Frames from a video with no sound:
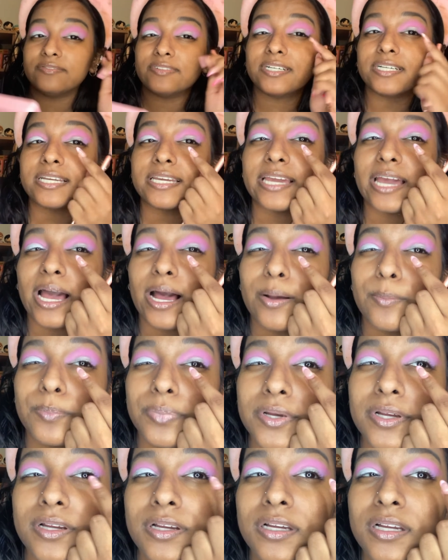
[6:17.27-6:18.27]
a gap
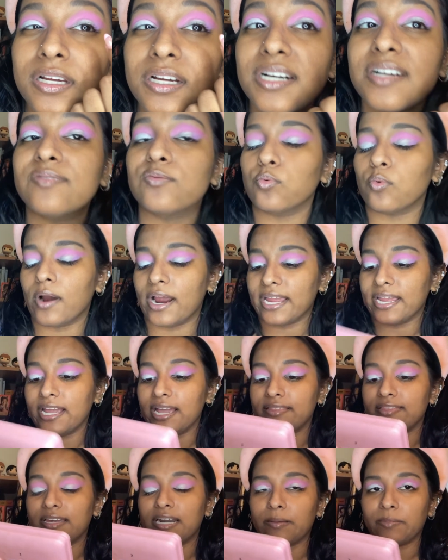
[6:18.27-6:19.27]
of white,
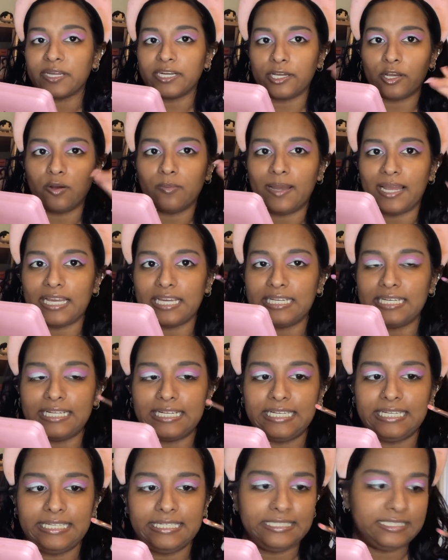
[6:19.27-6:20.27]
and then I'm gonna go back in and
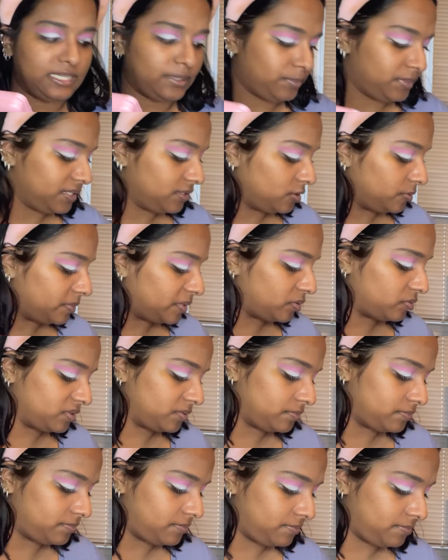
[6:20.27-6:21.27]
clean it up a little bit with
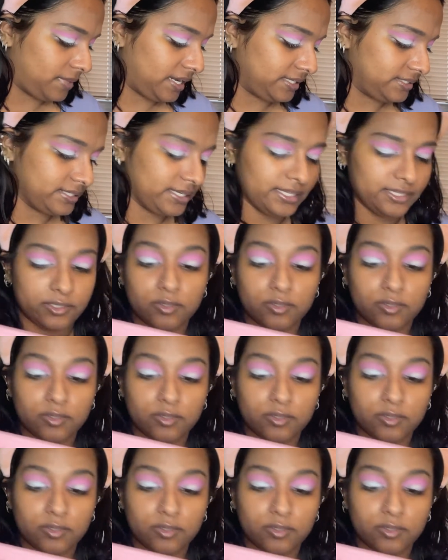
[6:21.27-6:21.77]
micellar